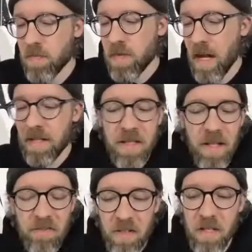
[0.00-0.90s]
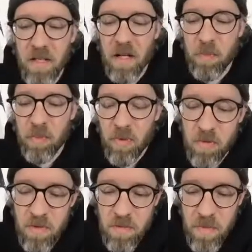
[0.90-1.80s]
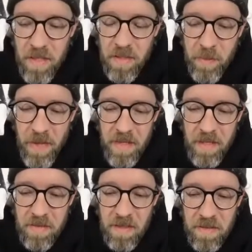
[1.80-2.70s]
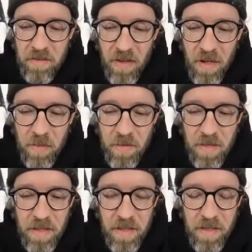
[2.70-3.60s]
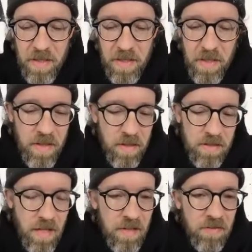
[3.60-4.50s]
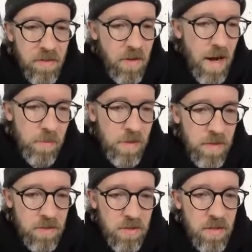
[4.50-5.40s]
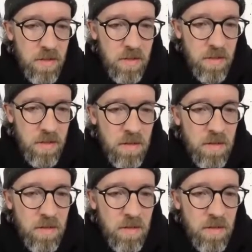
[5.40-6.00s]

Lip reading: I definitely approach making paintings as if I was like in a cipher rapping and shit, you know.